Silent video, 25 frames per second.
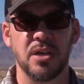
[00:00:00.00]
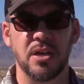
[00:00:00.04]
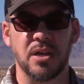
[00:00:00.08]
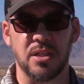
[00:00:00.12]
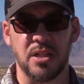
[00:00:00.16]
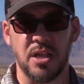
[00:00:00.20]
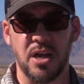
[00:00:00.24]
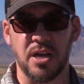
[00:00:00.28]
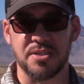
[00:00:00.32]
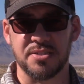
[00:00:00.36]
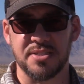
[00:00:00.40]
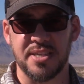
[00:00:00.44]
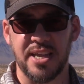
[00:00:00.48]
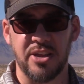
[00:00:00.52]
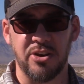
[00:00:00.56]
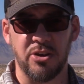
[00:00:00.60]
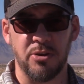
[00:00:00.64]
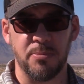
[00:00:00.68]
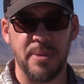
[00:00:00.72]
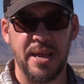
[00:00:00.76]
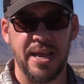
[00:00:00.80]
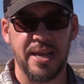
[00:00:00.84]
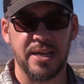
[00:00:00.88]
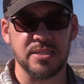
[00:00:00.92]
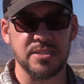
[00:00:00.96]
Glock standard
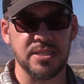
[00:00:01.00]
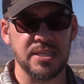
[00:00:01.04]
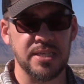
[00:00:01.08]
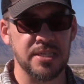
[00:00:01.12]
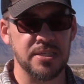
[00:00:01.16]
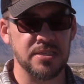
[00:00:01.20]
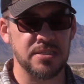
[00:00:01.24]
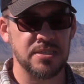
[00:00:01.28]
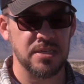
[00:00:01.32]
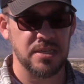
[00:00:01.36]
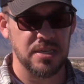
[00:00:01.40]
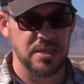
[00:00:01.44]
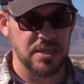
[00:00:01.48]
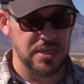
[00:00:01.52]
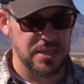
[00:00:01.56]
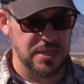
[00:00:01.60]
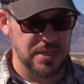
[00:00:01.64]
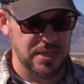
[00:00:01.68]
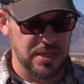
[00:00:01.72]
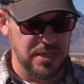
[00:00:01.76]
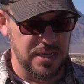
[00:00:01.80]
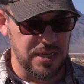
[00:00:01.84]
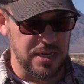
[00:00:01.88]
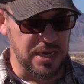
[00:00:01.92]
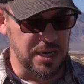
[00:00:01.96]
magazines,
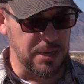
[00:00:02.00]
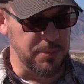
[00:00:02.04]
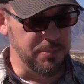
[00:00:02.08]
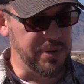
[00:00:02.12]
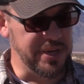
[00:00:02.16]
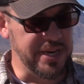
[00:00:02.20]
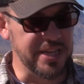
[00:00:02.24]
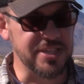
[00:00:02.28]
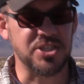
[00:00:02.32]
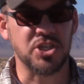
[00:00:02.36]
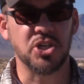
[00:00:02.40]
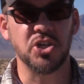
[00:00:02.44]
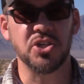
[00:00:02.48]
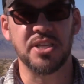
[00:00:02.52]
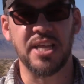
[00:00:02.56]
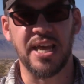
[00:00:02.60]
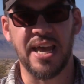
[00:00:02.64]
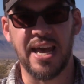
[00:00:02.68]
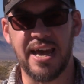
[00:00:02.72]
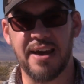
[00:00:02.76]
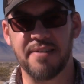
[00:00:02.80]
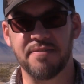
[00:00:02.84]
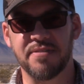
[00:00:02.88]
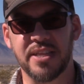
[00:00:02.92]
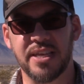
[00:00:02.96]
but it's good to
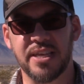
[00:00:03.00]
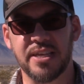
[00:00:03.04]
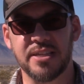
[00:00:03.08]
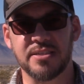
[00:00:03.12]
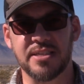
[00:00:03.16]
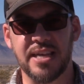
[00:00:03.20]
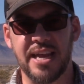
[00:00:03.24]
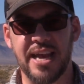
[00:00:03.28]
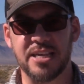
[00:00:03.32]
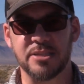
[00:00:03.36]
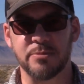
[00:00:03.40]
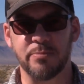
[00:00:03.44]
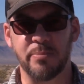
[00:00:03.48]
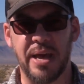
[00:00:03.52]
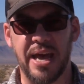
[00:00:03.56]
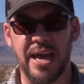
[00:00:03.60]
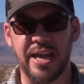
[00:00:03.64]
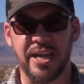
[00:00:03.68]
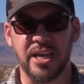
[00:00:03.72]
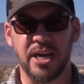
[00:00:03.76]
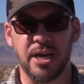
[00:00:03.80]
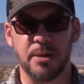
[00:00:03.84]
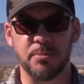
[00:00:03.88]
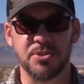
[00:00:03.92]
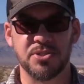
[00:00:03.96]
have these as
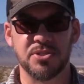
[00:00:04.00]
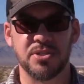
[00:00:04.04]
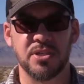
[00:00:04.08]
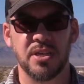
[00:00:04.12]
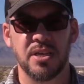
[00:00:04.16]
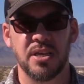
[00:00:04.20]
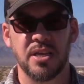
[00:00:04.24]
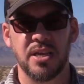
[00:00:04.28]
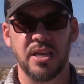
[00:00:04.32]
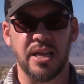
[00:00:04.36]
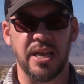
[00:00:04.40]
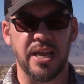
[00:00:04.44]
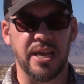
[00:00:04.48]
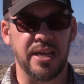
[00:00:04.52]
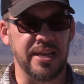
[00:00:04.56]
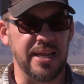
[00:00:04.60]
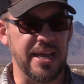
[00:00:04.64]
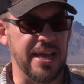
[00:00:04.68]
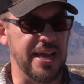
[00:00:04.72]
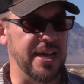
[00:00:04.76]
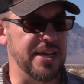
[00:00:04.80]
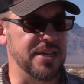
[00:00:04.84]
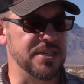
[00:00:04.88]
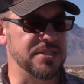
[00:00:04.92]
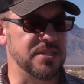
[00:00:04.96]
backups and
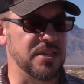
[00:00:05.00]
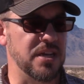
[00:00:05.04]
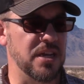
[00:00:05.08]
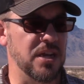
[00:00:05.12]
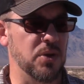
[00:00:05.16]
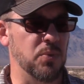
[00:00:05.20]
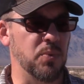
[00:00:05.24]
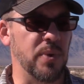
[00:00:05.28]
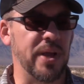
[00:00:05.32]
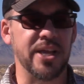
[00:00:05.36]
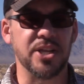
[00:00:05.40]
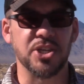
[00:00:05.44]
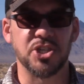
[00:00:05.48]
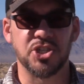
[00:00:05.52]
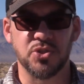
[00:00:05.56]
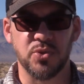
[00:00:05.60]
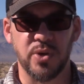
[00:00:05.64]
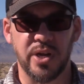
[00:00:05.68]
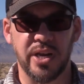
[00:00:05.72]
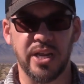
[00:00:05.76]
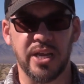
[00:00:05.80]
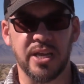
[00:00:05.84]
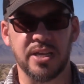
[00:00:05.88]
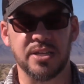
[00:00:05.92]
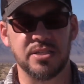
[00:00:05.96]
as range
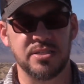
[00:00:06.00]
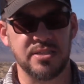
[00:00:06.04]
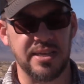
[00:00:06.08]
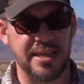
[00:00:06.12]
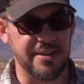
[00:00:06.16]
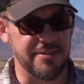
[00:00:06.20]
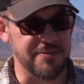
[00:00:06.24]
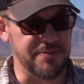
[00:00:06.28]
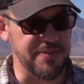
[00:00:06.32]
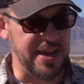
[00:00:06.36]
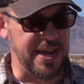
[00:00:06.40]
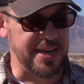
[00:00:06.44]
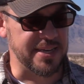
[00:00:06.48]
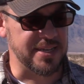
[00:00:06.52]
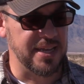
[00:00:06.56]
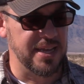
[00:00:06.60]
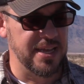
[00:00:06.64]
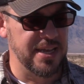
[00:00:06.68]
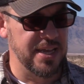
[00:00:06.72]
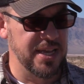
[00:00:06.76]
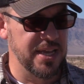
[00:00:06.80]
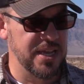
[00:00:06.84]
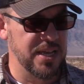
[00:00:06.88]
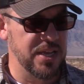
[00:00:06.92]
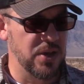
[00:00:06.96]
training. And so, in fact,
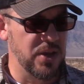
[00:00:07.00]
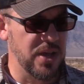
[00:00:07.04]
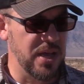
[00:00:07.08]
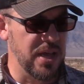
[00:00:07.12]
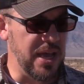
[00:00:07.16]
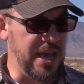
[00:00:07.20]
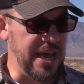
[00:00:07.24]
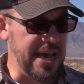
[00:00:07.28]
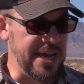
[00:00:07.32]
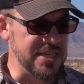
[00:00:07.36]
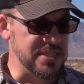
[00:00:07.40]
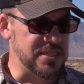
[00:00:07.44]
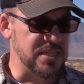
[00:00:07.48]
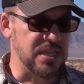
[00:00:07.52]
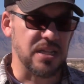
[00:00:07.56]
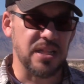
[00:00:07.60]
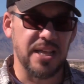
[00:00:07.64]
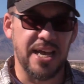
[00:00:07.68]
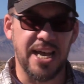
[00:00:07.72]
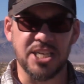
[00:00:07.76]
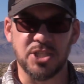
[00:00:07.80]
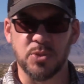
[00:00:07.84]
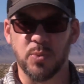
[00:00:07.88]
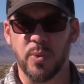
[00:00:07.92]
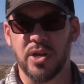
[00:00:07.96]
as the
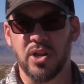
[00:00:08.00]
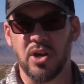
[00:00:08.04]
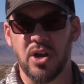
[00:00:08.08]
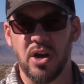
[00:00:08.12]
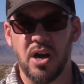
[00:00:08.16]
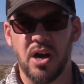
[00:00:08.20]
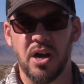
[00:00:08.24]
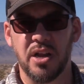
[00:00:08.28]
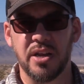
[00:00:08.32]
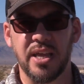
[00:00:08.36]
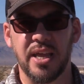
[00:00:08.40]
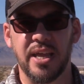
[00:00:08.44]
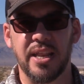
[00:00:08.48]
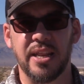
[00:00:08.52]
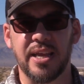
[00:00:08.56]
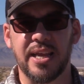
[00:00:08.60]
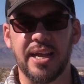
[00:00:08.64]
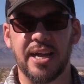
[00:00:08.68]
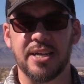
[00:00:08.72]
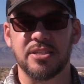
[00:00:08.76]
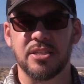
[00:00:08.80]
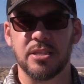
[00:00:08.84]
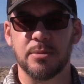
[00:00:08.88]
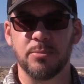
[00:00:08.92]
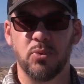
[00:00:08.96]
class went on and it
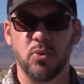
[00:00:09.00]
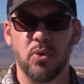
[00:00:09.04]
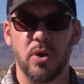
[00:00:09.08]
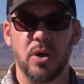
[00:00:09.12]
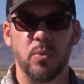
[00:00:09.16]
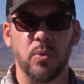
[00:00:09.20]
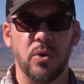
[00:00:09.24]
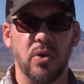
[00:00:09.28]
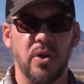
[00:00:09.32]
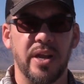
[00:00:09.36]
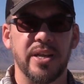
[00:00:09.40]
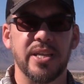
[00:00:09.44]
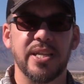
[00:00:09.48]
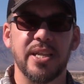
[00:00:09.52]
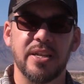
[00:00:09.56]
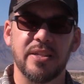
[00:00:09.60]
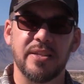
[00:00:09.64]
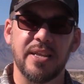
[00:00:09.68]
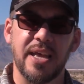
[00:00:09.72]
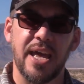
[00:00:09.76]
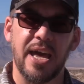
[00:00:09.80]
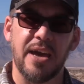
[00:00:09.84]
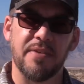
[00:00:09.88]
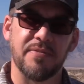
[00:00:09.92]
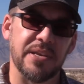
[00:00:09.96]
got to the point where I needed
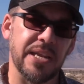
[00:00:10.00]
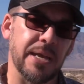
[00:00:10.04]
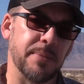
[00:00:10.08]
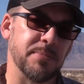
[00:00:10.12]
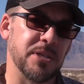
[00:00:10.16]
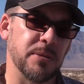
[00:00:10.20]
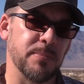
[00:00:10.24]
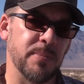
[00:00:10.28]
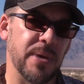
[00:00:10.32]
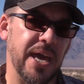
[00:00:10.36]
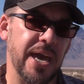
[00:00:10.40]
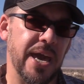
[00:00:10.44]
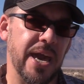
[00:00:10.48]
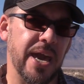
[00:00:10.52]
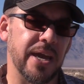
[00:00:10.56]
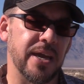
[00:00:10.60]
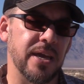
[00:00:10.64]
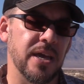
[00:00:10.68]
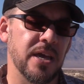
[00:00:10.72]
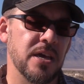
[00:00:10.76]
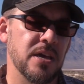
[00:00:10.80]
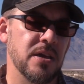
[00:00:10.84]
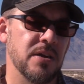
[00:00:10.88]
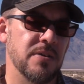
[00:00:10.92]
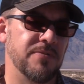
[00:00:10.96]
to have an empty mag
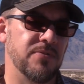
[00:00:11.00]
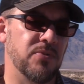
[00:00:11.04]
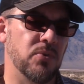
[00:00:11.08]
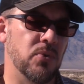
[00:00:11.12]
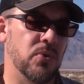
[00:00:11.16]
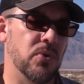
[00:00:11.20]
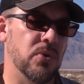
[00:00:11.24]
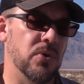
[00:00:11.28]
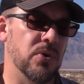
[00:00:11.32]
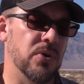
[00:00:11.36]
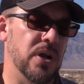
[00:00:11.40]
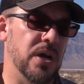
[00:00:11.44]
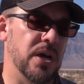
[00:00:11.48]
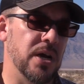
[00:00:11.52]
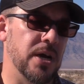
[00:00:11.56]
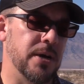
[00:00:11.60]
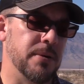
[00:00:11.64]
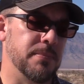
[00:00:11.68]
for